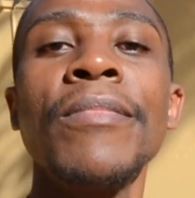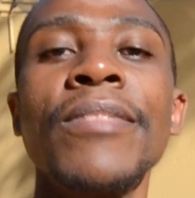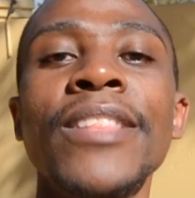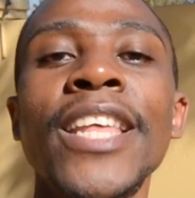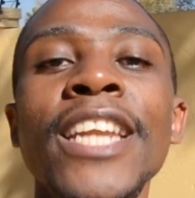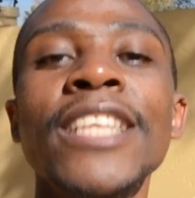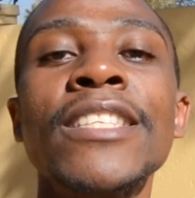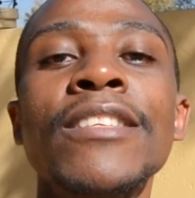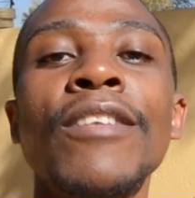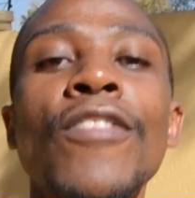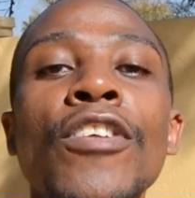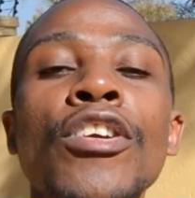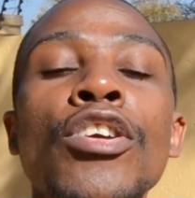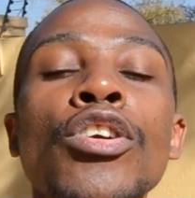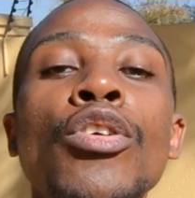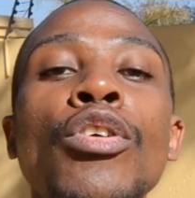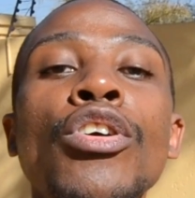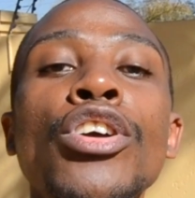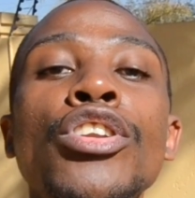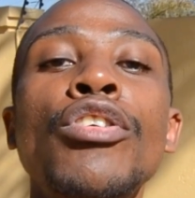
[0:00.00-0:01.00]
That is a very
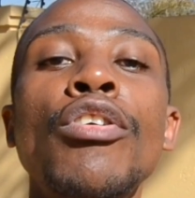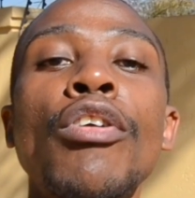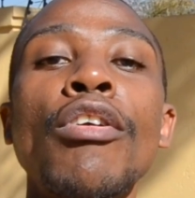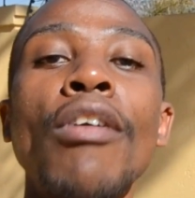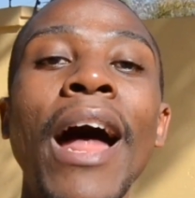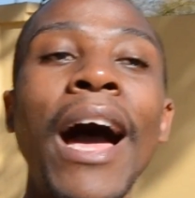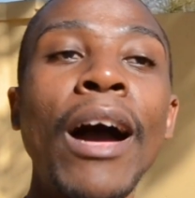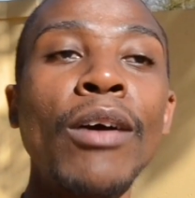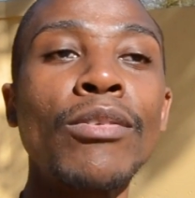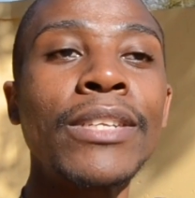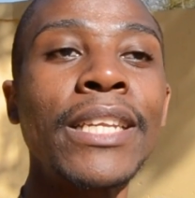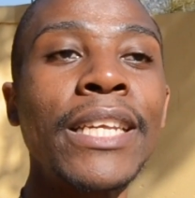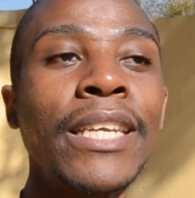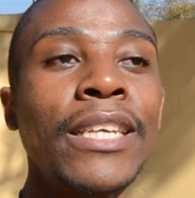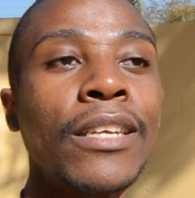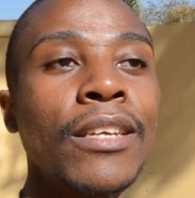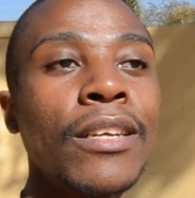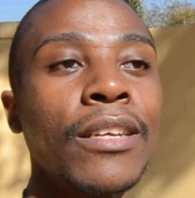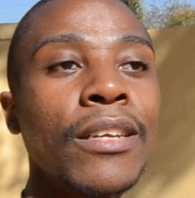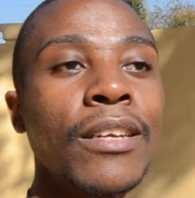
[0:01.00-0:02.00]
good
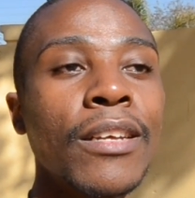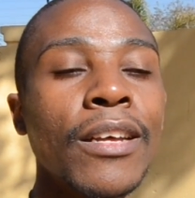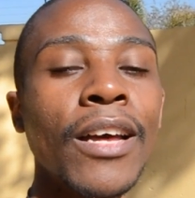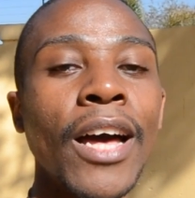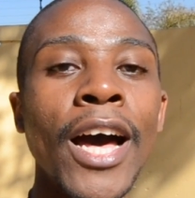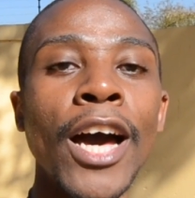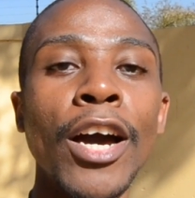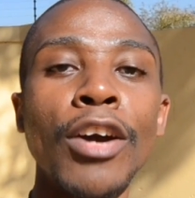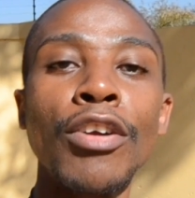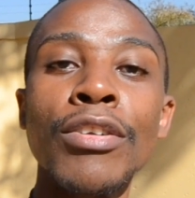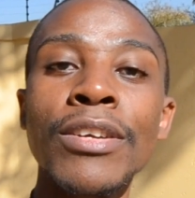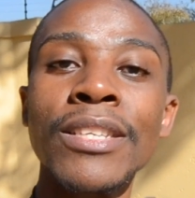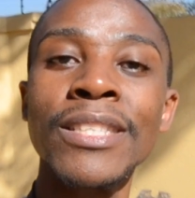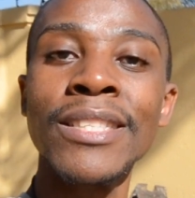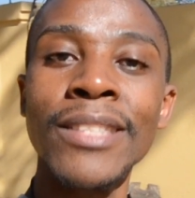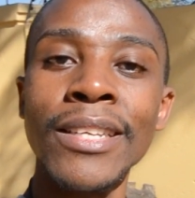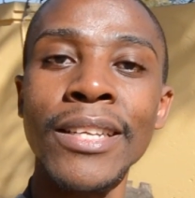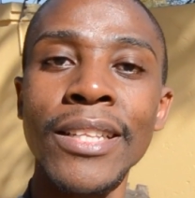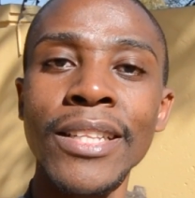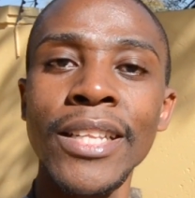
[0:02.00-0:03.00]
grounding
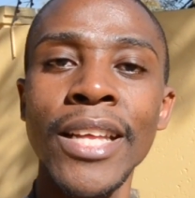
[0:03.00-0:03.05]
crystal.